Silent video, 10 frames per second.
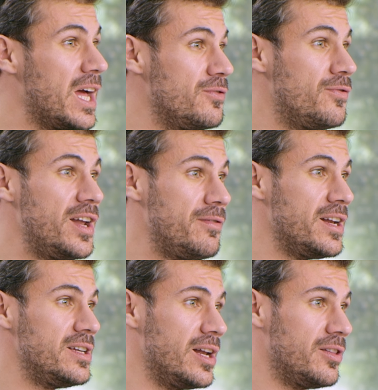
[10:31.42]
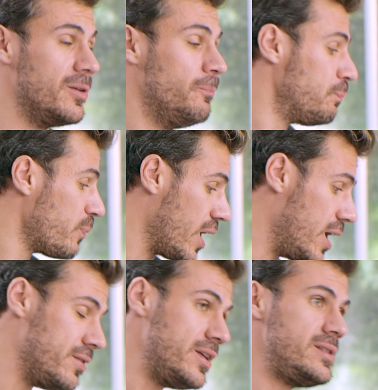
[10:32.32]
and very, very healthy.
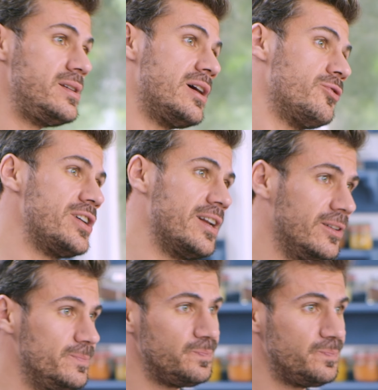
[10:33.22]
And this is our channel.